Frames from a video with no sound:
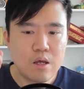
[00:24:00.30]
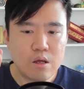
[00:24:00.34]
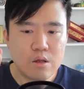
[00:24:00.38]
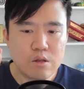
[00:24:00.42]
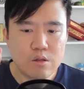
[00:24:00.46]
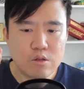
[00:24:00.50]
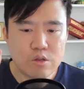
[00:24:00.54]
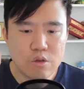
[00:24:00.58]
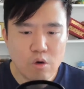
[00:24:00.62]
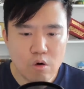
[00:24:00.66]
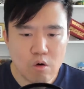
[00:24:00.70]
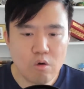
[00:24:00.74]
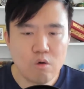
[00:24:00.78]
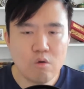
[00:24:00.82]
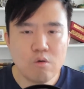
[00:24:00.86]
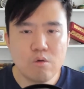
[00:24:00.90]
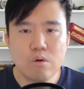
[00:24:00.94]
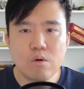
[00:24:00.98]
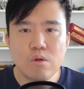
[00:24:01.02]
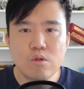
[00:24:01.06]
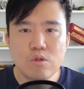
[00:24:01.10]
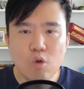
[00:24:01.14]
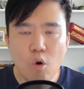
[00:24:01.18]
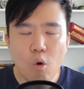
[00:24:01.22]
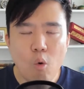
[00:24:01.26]

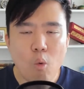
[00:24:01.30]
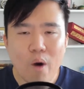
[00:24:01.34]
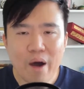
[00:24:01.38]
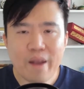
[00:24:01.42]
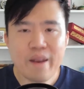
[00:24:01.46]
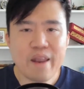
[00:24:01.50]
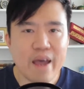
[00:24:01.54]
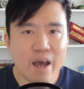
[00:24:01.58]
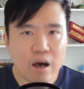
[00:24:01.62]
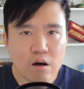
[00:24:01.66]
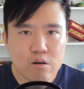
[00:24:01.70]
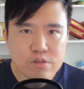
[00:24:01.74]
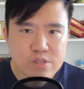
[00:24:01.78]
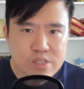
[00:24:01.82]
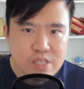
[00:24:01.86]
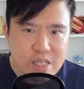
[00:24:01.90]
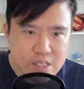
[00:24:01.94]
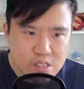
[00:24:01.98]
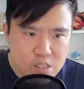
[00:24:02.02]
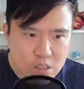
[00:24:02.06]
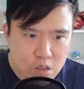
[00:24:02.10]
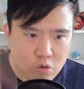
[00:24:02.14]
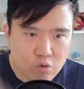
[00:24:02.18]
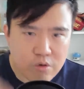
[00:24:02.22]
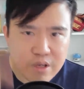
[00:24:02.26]
Though no one else
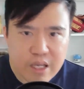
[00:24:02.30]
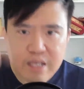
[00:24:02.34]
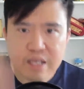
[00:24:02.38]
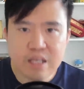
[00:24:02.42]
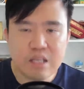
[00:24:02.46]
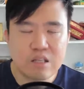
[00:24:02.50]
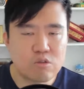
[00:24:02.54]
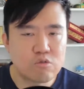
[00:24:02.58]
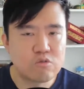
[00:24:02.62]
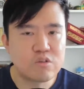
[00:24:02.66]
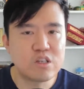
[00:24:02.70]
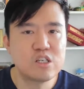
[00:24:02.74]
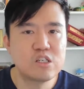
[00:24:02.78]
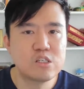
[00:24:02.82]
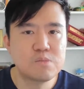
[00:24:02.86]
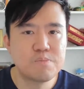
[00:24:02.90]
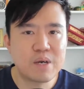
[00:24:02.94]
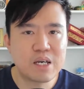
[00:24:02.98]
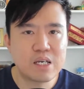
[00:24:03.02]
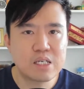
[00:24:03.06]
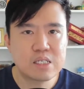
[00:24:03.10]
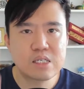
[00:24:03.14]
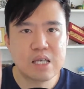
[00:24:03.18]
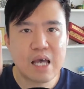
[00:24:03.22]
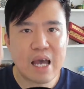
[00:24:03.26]
is looking into this
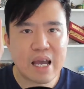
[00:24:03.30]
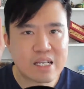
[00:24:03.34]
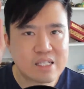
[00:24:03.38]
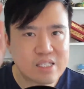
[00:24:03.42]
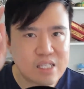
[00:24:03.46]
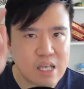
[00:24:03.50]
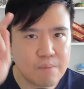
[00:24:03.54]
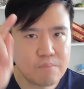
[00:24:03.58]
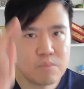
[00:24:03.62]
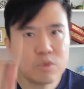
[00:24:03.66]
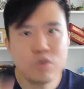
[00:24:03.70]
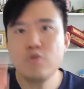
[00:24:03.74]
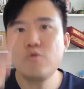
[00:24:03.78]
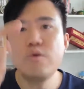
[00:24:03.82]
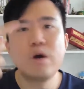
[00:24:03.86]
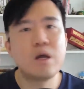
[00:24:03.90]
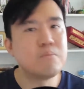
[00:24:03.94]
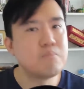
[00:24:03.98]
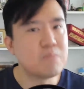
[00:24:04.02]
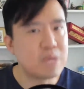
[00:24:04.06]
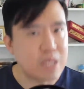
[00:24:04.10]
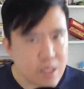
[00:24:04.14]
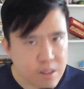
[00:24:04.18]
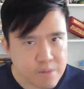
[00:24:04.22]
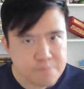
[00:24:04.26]
space except you
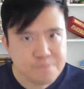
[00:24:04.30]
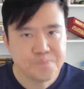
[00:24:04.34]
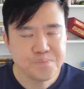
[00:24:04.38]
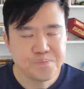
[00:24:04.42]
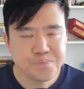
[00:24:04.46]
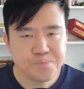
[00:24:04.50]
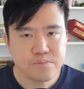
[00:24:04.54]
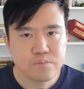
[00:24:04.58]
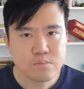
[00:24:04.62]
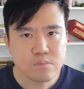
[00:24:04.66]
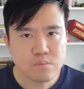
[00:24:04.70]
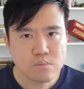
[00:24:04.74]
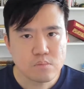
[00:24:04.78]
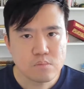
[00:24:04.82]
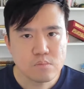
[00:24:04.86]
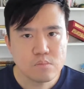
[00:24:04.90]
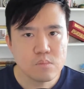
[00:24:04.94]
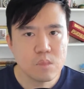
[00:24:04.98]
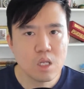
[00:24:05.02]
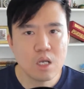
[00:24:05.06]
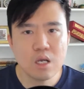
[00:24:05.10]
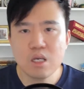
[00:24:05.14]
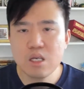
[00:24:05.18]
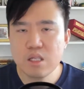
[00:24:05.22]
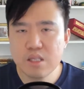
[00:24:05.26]
and me,
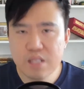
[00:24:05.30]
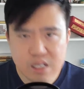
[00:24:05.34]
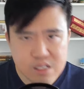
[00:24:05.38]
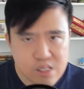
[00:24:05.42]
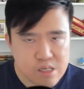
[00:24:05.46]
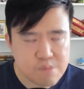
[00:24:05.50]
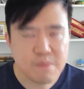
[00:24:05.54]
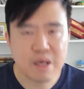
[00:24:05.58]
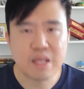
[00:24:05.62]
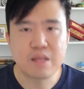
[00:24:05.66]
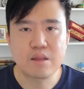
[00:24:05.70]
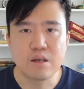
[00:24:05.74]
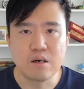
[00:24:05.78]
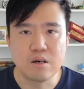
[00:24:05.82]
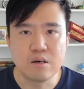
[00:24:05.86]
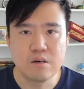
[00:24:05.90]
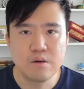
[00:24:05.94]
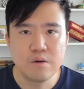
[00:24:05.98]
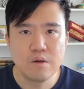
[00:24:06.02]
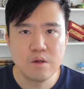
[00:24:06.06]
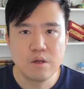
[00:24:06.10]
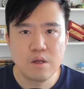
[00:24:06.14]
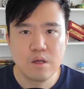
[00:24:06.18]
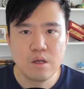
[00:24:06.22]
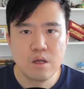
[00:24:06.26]
it doesn't matter.
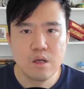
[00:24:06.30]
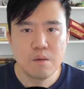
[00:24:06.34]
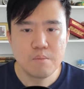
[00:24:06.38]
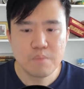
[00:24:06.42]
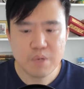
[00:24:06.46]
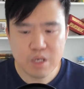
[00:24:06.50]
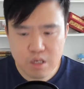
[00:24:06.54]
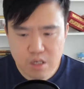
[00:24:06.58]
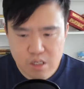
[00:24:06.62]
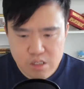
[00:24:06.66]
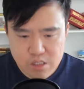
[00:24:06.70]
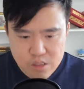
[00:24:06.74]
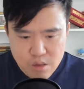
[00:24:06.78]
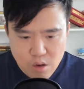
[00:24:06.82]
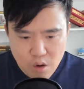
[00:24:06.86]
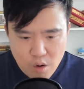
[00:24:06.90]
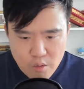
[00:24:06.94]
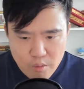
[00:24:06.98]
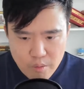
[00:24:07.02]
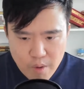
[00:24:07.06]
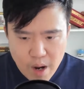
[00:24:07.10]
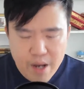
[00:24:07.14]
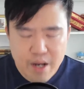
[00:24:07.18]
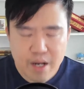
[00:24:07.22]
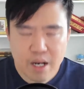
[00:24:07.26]
Because
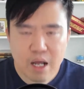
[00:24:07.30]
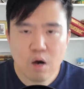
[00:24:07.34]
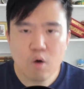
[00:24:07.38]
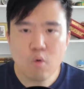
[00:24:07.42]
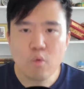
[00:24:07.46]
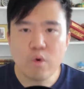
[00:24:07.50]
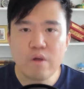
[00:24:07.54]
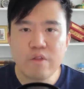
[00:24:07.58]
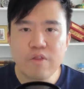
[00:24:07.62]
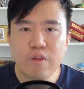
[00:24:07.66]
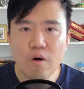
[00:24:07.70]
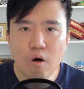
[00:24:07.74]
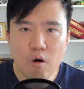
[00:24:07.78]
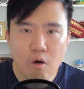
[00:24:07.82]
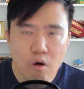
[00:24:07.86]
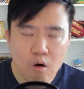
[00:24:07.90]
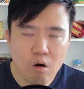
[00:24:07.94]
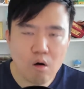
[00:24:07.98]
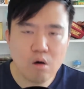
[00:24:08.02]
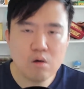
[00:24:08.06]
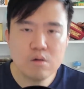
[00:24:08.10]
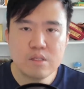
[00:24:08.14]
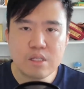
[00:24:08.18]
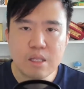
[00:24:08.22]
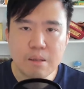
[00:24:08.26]
right now, with
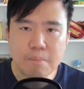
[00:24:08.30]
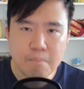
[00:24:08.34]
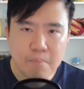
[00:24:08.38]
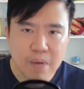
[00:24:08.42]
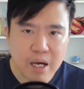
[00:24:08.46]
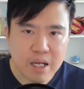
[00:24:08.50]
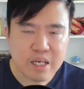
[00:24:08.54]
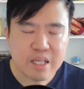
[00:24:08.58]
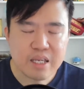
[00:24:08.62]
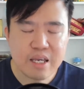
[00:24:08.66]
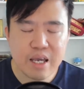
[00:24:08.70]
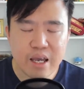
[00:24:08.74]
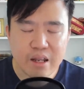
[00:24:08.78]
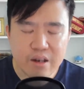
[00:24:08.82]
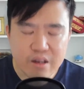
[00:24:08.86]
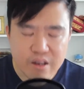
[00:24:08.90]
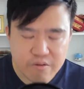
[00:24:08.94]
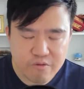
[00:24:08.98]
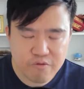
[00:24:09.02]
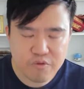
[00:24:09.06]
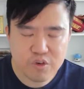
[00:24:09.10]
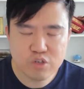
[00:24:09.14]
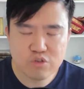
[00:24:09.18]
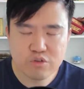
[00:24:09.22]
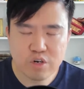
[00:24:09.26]
all the money and
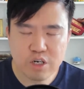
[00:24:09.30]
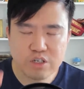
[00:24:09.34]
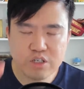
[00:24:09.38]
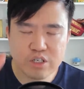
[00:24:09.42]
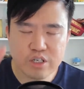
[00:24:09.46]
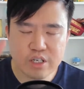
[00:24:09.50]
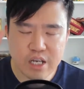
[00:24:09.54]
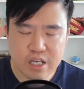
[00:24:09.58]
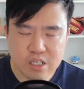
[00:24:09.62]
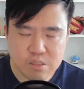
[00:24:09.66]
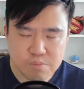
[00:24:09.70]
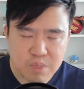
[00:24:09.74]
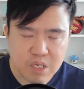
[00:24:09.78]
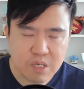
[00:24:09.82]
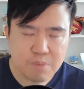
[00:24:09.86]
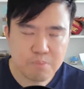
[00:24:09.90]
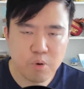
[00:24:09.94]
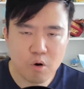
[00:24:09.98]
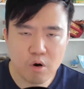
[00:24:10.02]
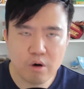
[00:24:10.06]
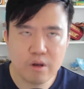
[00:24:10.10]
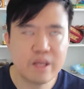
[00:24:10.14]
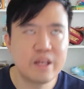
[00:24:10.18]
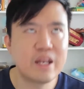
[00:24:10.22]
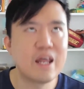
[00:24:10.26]
infrastructure that's being
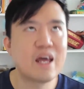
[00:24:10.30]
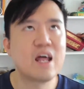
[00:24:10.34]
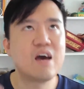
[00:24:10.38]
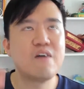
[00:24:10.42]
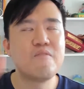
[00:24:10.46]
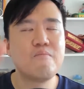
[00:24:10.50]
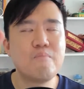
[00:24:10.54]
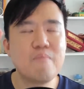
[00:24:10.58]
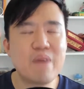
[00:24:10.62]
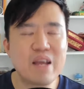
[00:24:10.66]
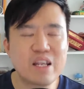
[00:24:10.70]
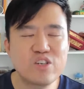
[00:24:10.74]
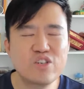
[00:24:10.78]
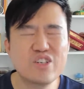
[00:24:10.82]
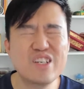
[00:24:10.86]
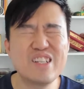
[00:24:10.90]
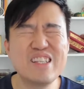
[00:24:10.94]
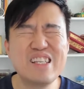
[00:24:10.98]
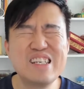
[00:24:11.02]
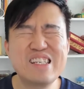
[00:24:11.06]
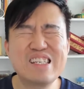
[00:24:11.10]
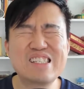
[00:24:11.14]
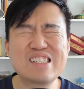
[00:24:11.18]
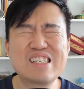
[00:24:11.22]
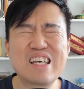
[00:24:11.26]
poured in, and I've mentioned
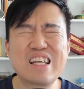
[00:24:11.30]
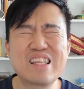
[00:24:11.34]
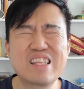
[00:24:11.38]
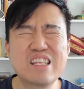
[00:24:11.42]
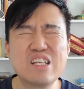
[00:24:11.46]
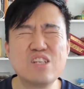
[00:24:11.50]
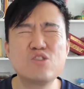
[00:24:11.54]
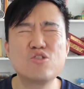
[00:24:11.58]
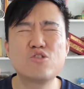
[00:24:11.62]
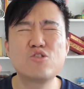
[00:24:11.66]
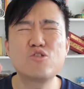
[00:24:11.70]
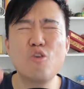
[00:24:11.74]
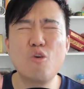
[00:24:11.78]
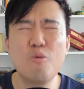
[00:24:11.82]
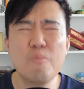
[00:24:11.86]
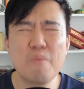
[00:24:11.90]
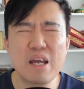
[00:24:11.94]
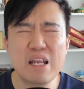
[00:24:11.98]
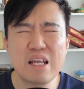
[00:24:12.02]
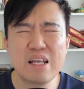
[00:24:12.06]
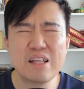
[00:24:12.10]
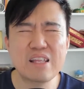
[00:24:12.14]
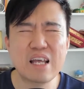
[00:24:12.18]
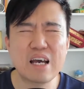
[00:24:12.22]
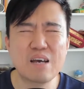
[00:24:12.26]
this sentence so
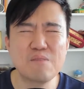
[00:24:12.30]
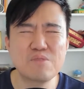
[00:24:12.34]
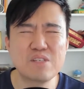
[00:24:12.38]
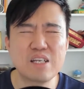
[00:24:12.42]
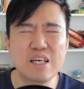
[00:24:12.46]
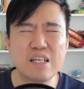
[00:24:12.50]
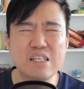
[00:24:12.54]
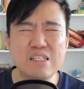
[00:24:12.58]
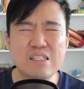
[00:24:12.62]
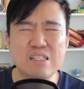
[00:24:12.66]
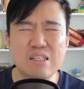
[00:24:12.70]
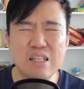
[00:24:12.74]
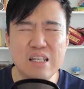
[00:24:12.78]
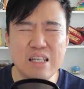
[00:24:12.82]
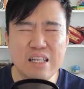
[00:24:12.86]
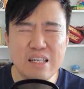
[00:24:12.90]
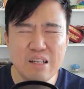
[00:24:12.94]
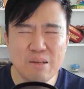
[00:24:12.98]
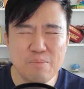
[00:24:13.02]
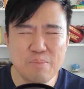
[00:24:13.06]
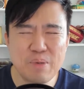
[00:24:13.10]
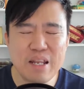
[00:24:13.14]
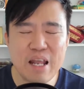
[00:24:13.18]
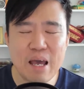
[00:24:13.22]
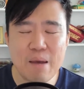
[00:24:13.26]
many times that it's a
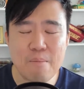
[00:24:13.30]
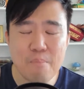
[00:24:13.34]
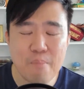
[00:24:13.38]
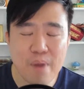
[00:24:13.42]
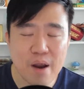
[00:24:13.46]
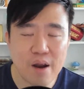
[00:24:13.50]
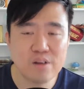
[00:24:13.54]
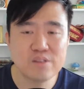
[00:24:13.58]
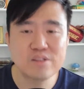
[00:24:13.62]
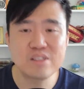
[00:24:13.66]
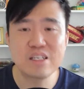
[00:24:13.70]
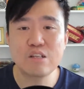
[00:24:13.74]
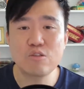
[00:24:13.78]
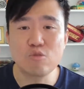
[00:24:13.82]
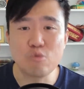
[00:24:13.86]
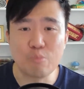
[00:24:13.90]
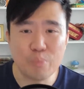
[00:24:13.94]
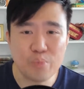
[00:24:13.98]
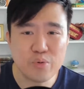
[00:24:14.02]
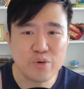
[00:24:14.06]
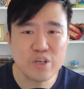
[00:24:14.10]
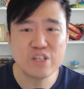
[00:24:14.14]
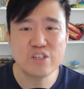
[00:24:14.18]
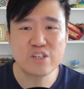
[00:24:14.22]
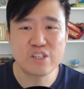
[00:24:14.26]
little bit embarrassing to
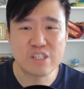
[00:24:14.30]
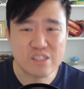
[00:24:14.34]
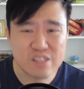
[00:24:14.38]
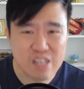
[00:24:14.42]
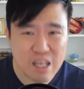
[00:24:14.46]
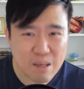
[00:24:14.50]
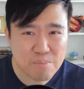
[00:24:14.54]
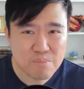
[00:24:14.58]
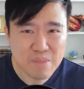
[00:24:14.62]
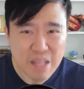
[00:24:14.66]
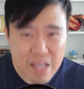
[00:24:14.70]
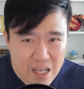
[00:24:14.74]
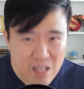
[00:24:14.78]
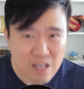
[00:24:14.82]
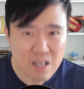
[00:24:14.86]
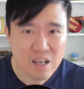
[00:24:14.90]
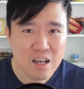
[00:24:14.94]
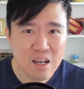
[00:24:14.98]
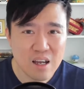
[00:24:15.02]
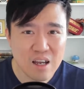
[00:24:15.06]
preach the same thing,